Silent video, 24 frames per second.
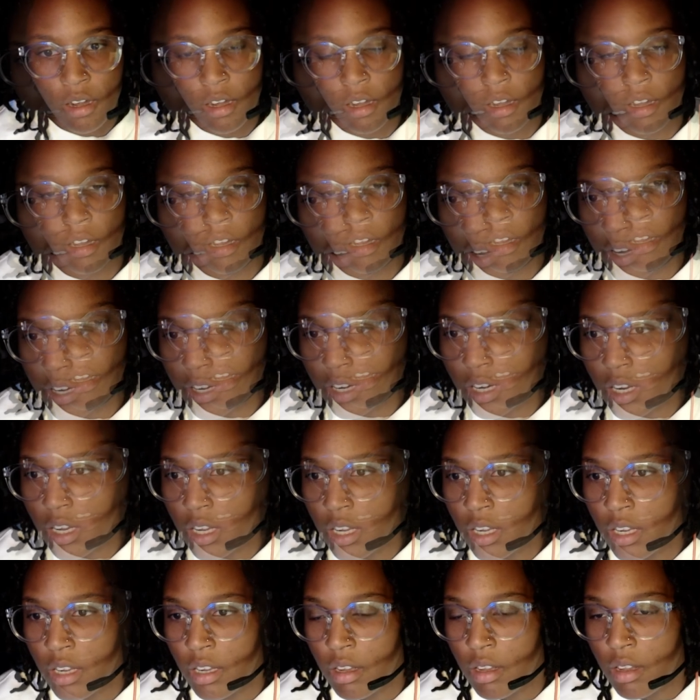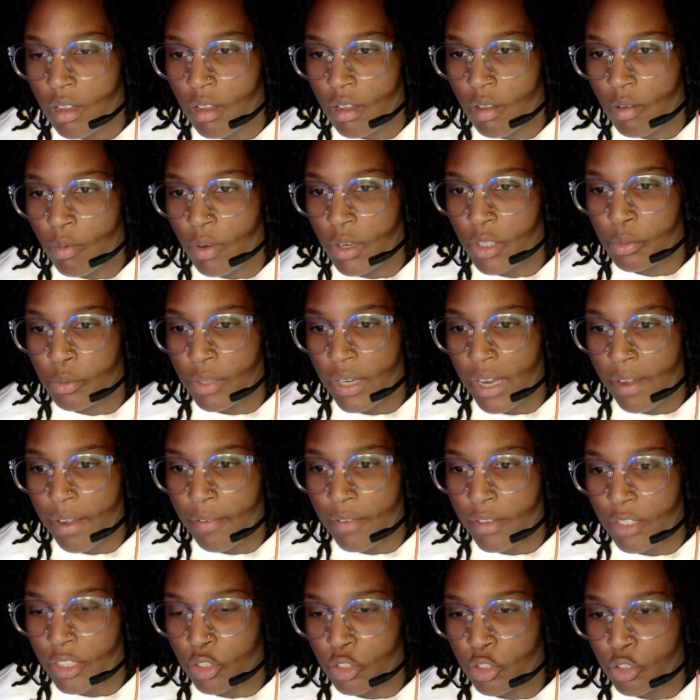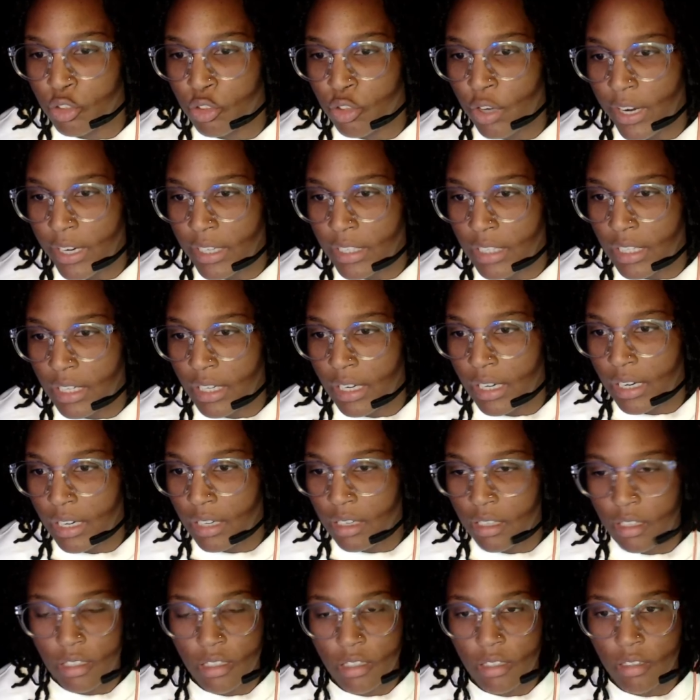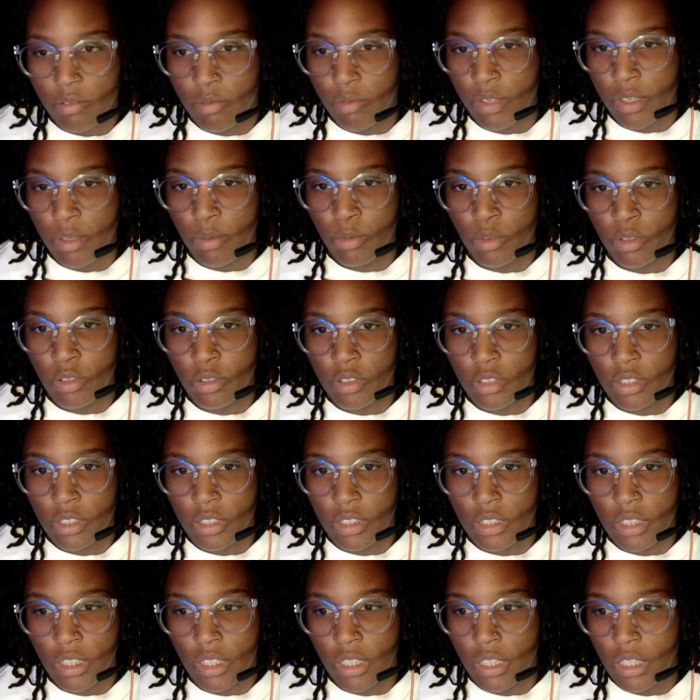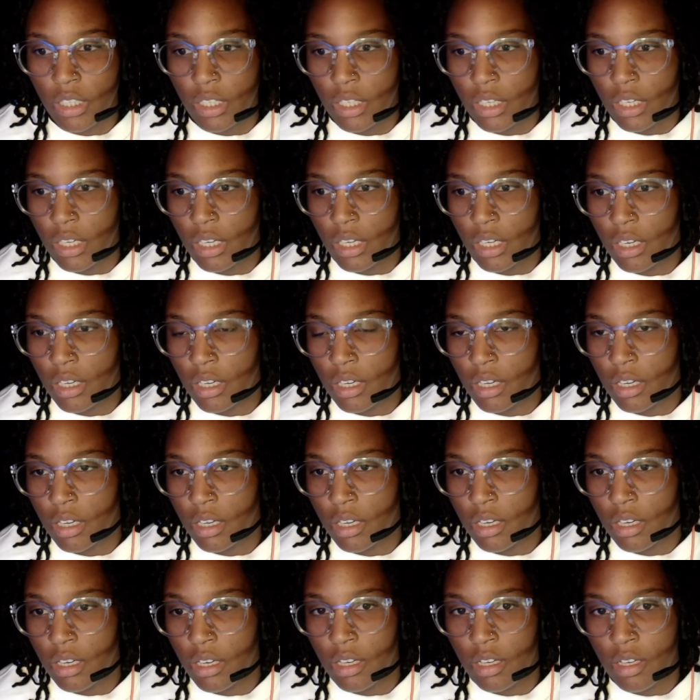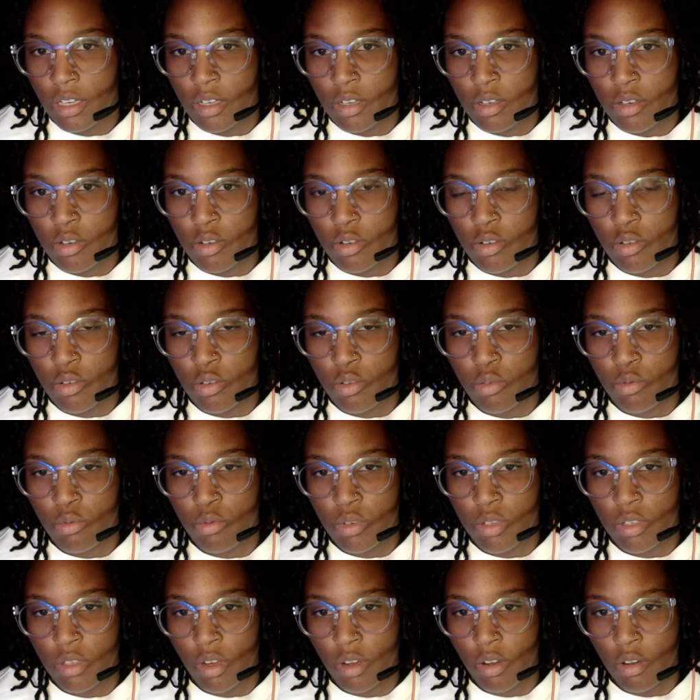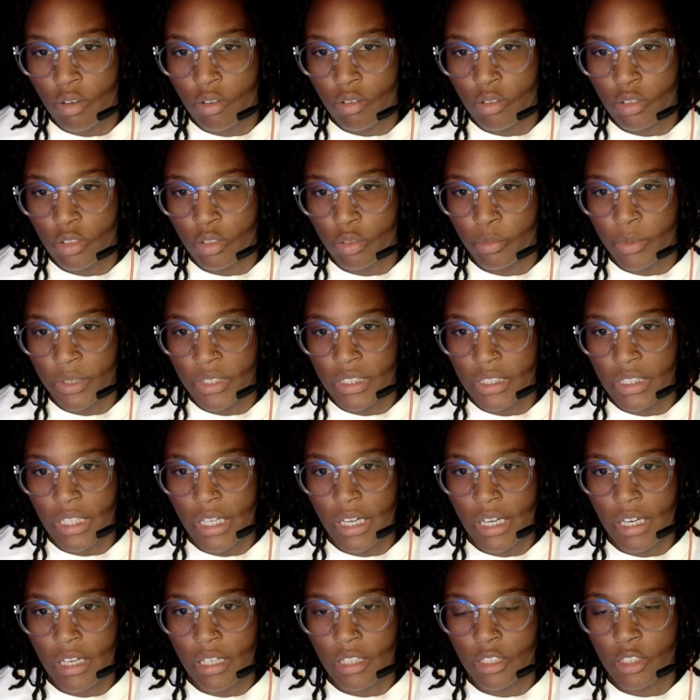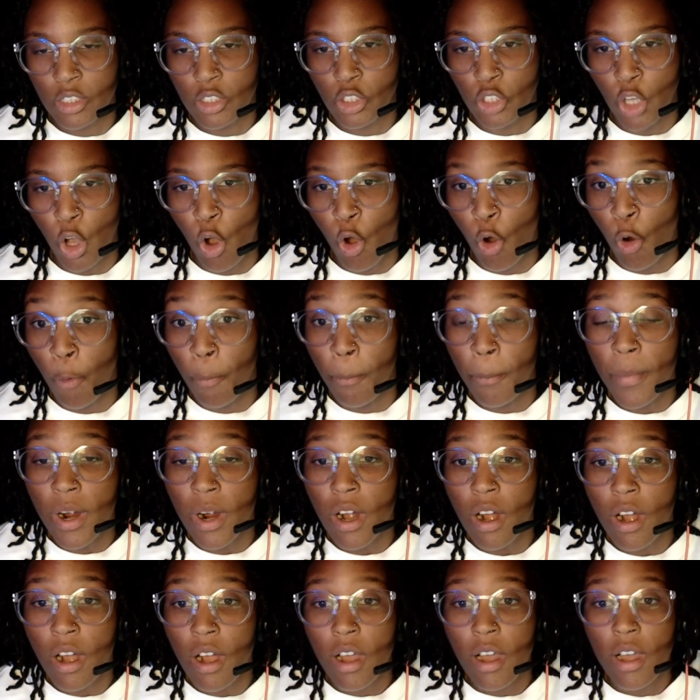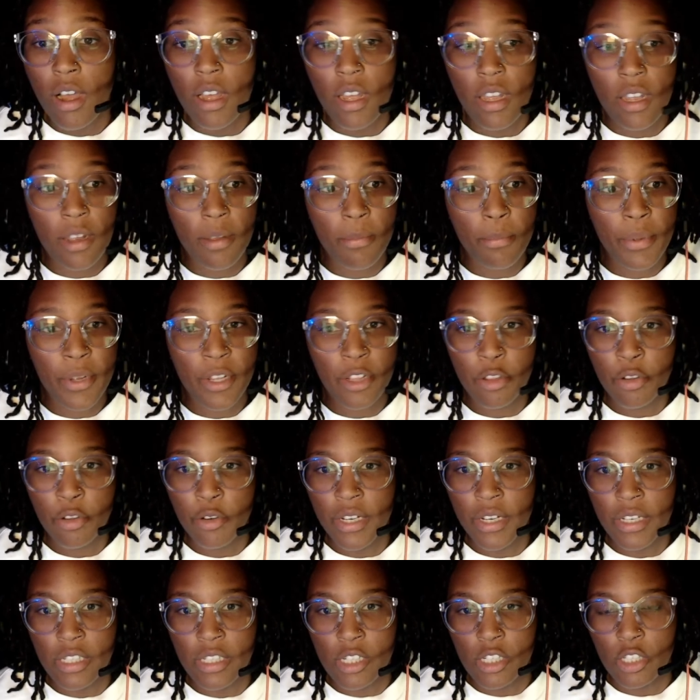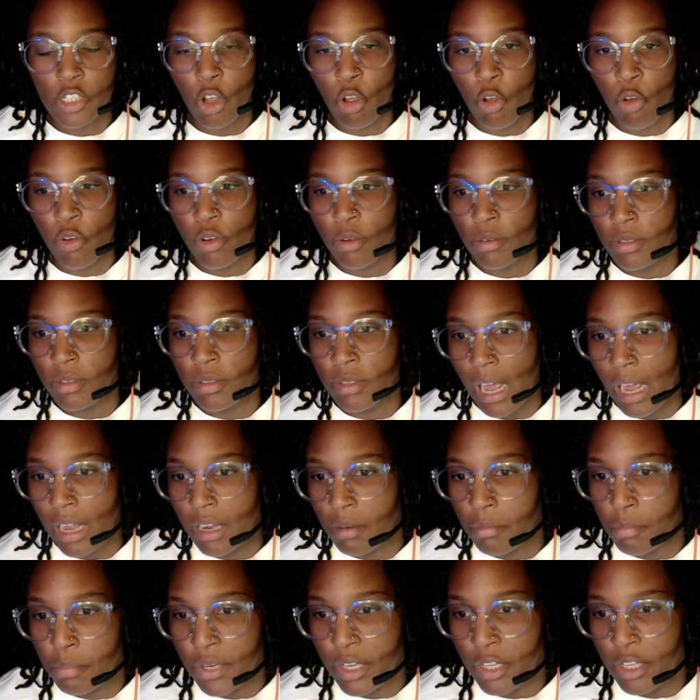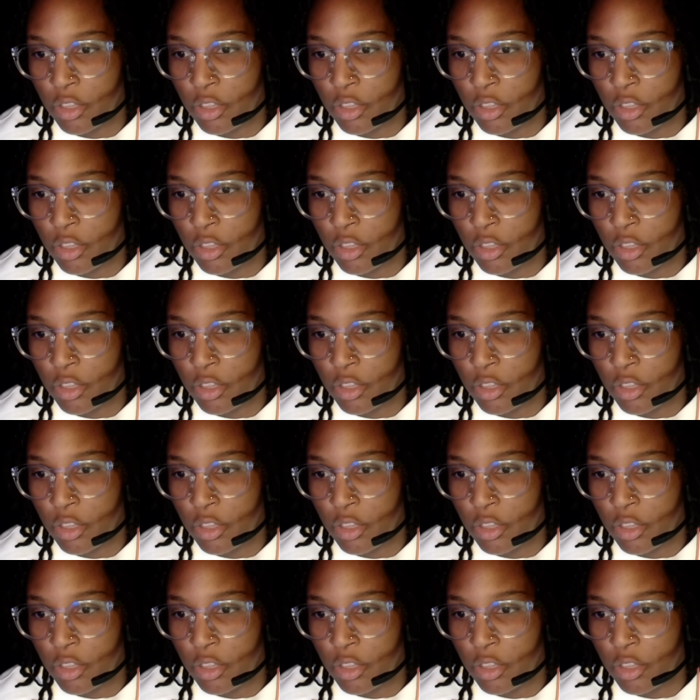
Alright. Once we have extracted it, we will see two songs. So we see song mp3 and song.mp3.